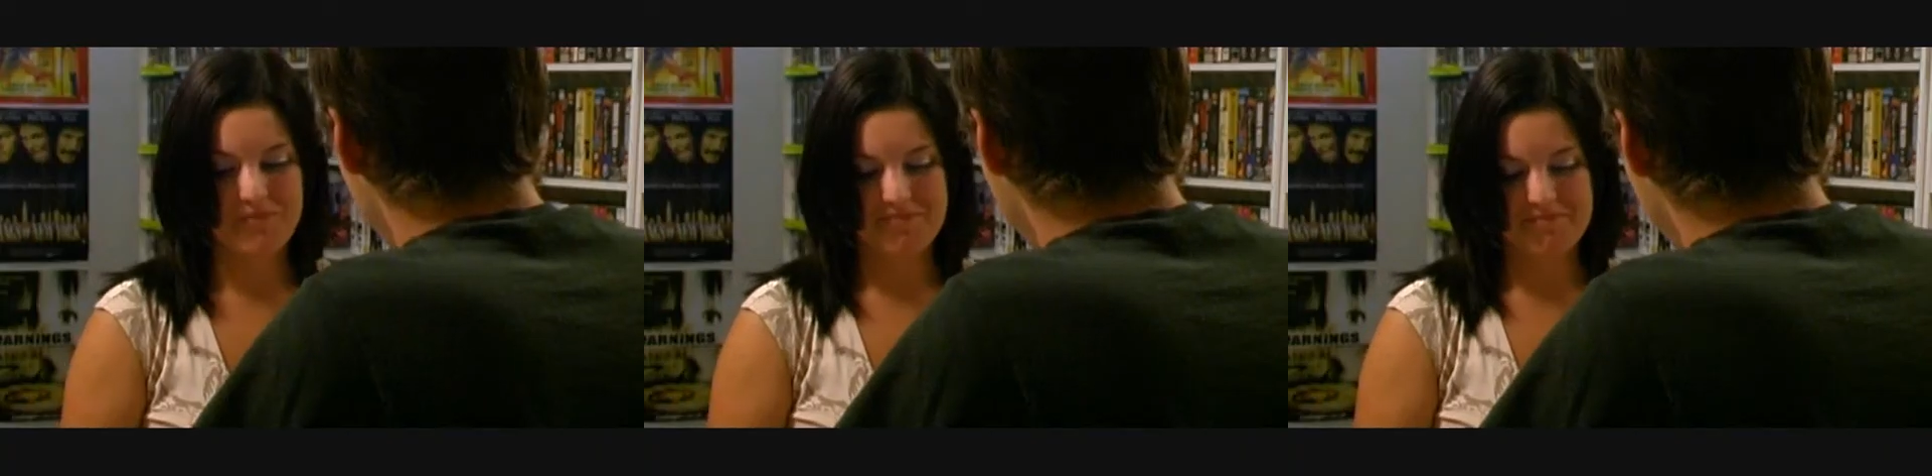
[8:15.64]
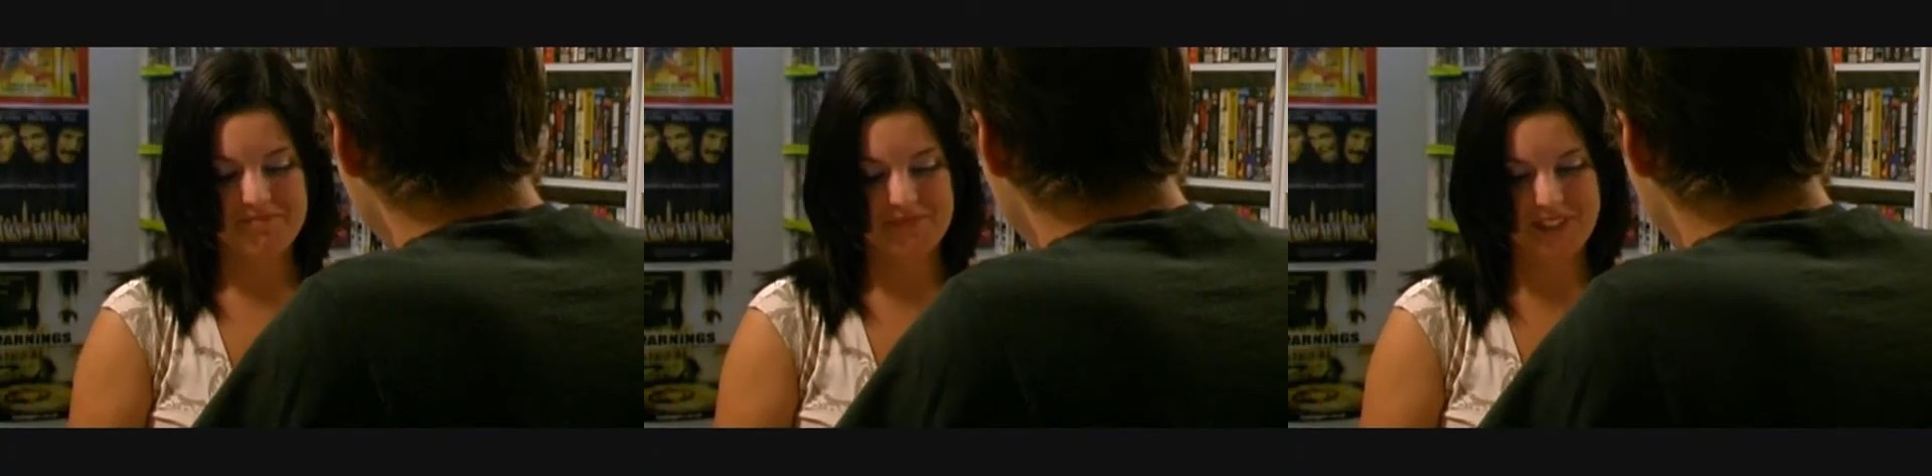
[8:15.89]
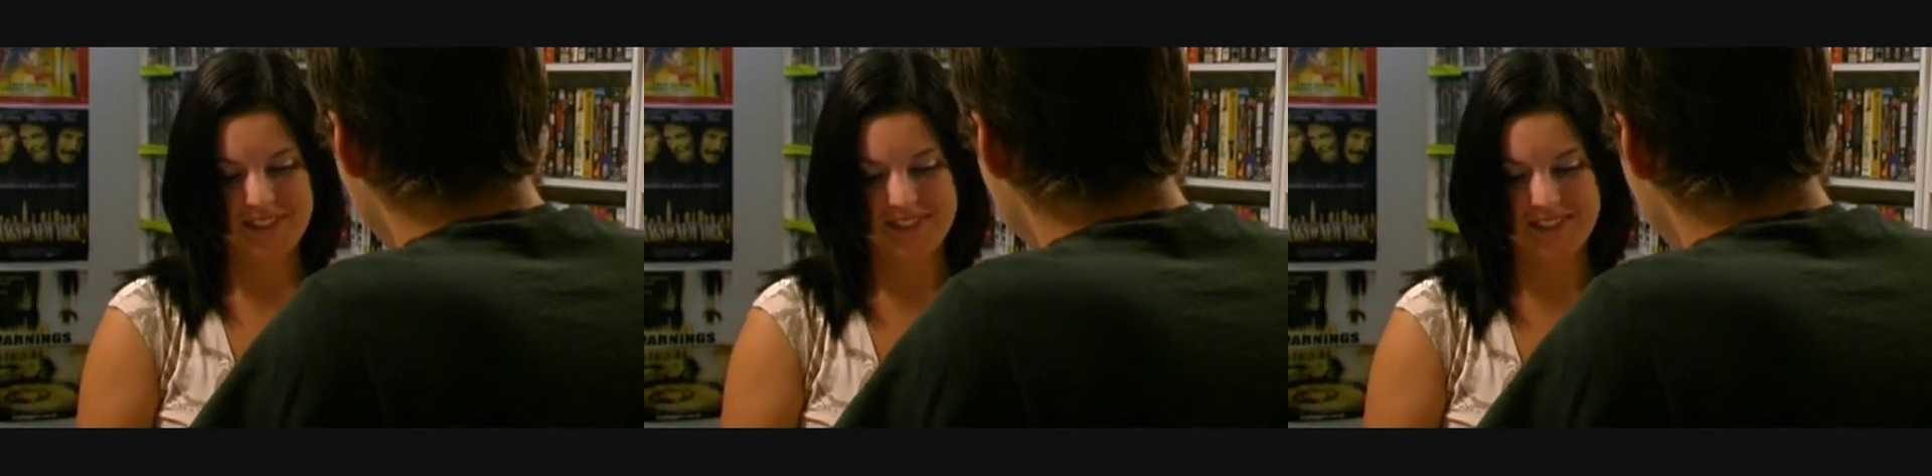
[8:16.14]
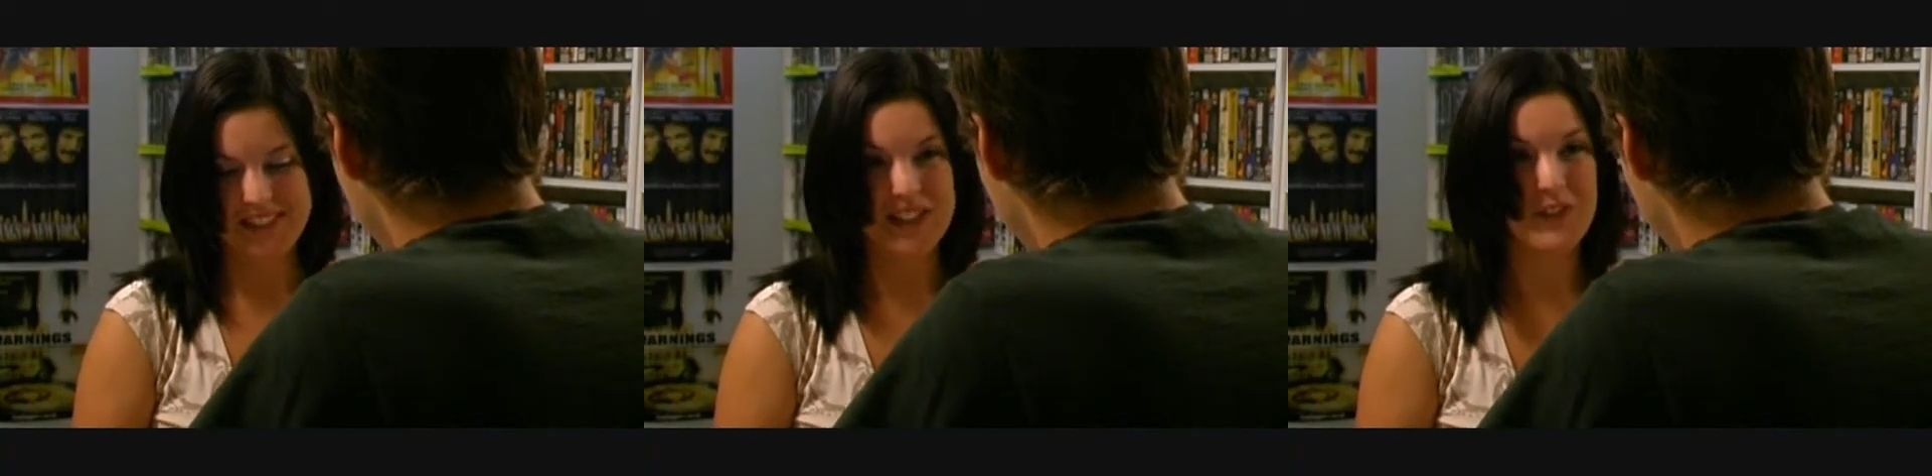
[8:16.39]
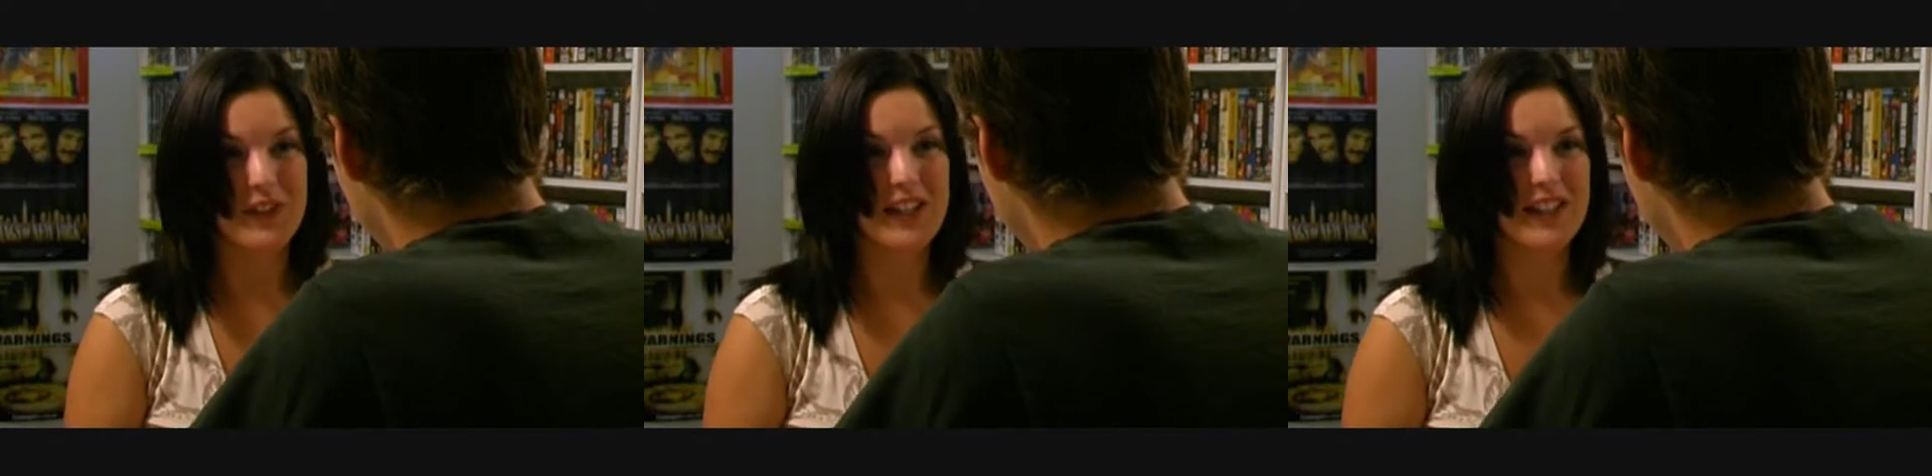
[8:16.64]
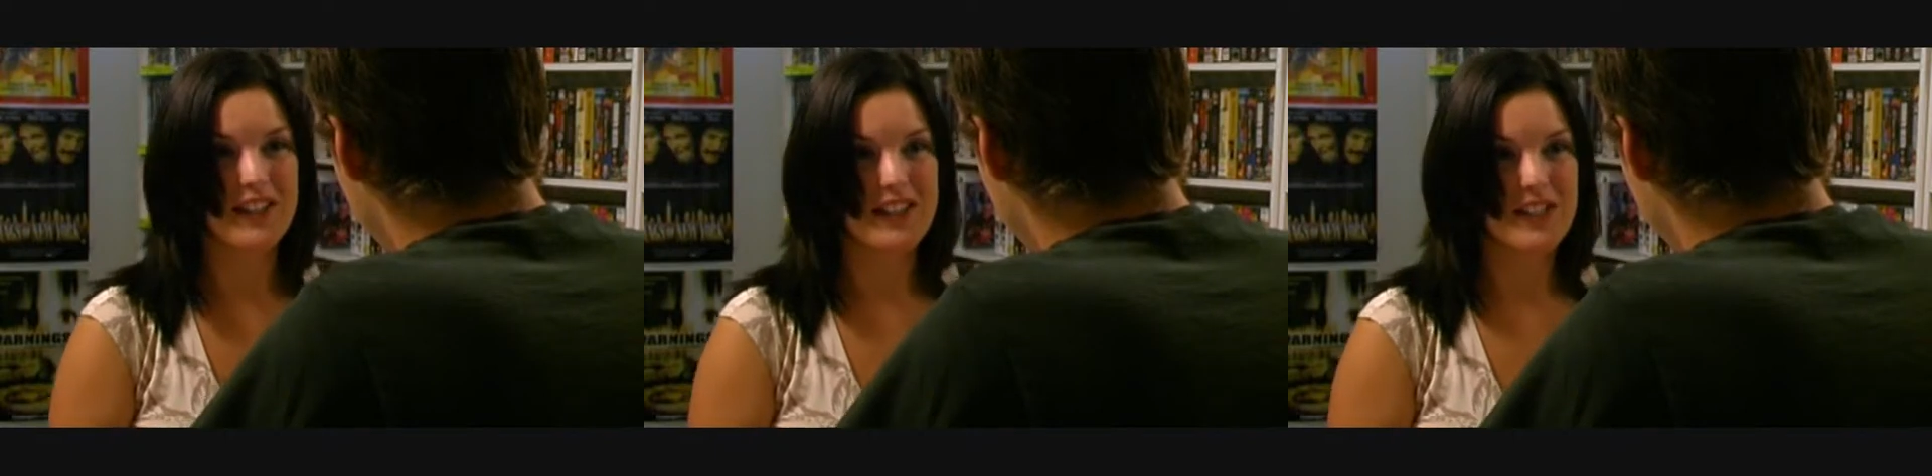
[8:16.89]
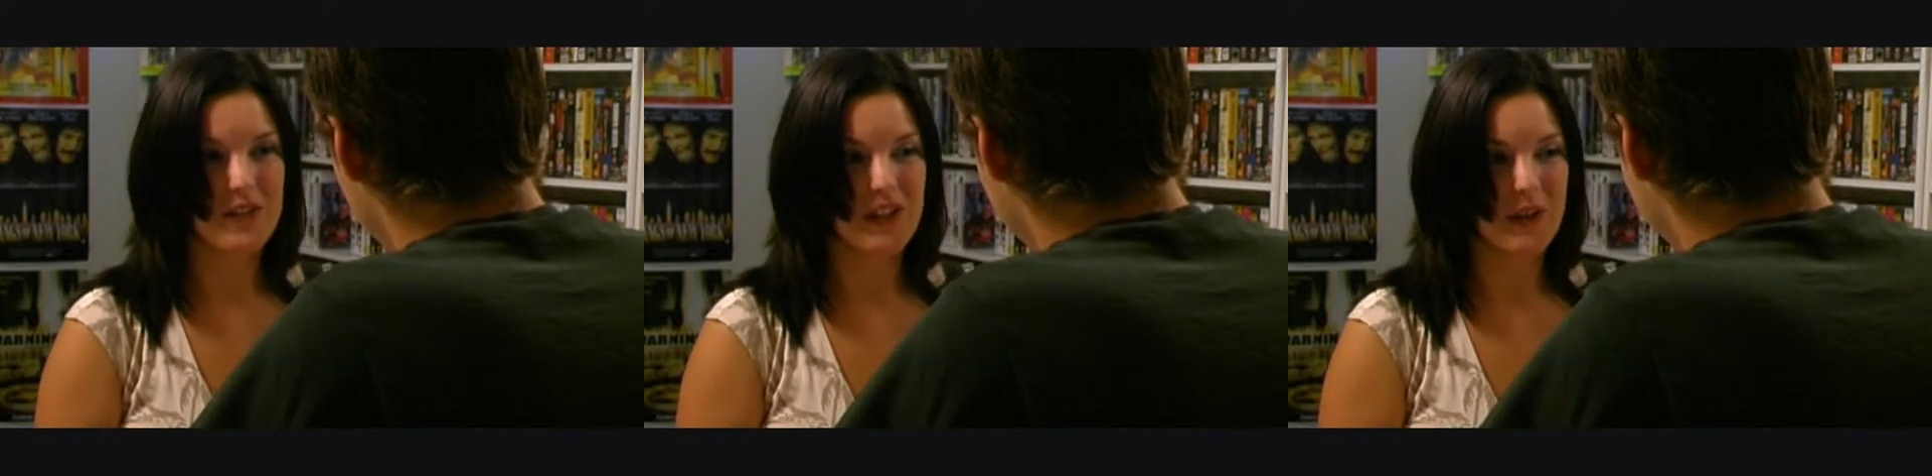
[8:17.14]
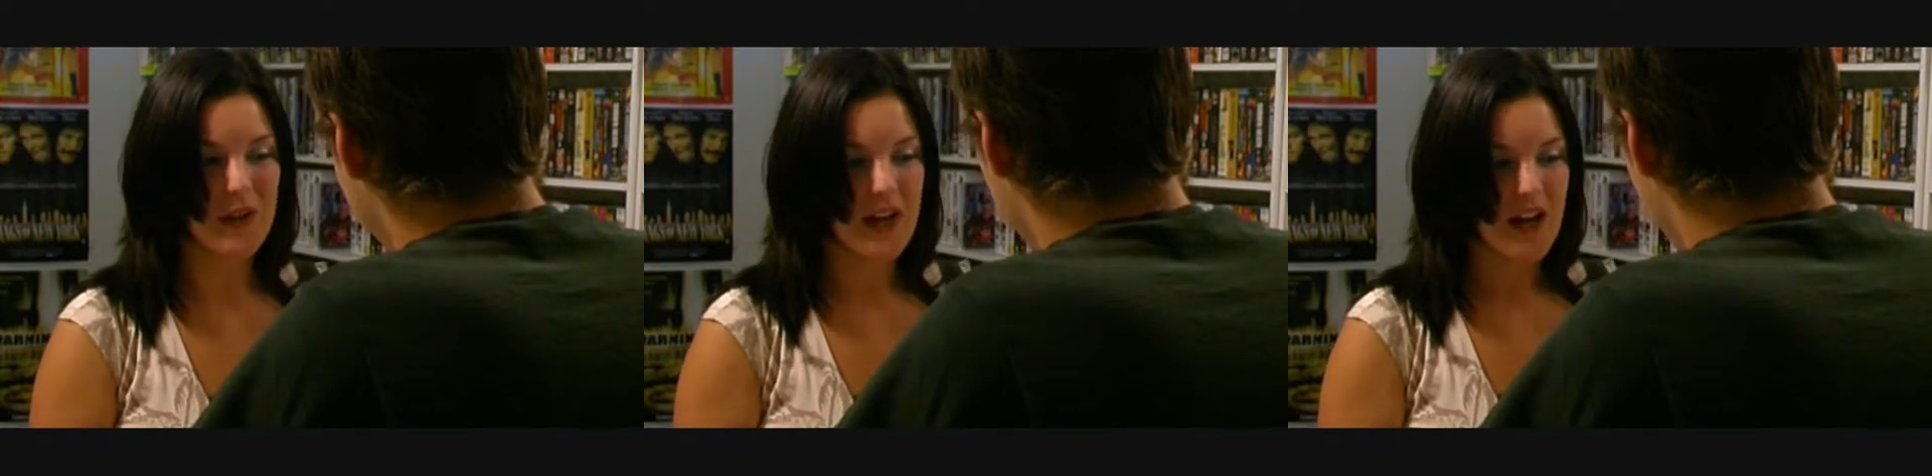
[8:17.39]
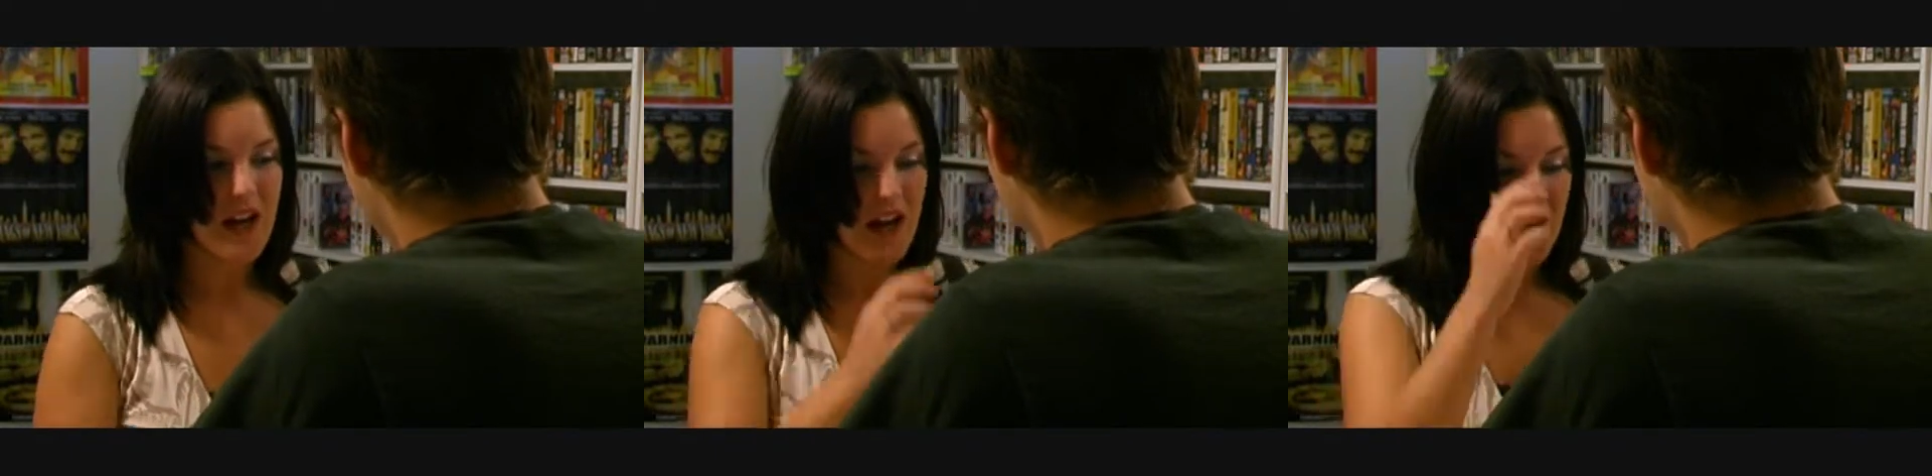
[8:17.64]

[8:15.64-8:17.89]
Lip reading: just to kind of steady the ship, and yeah,